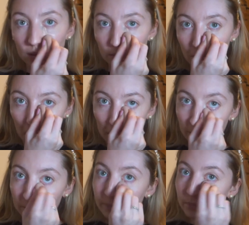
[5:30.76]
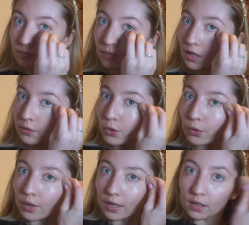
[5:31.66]
So I've got
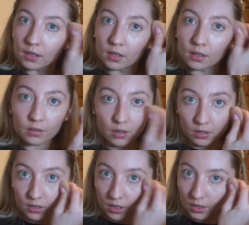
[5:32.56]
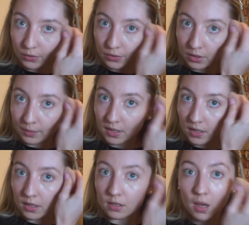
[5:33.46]
quite dark circles under my
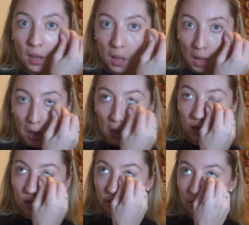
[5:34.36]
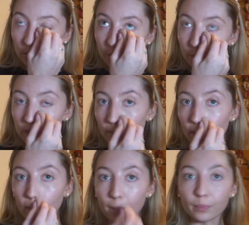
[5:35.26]
eyes, so I'm always a
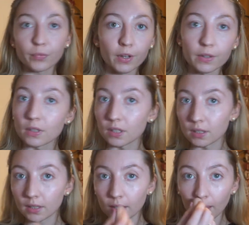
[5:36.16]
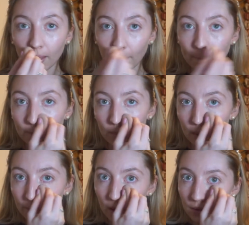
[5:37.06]
bit OCD
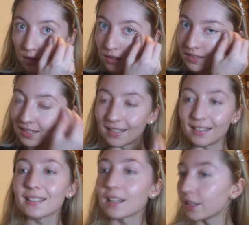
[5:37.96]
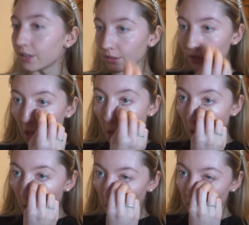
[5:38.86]
about the concealers that I use,
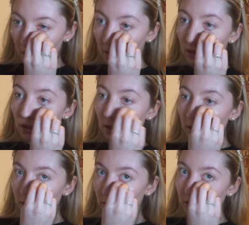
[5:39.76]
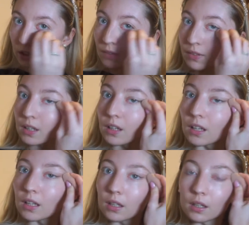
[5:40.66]
and I usually have like
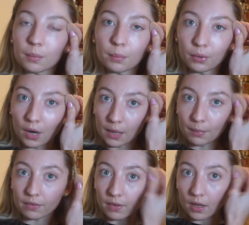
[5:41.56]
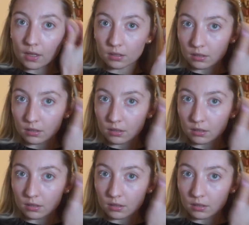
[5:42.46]
a primer first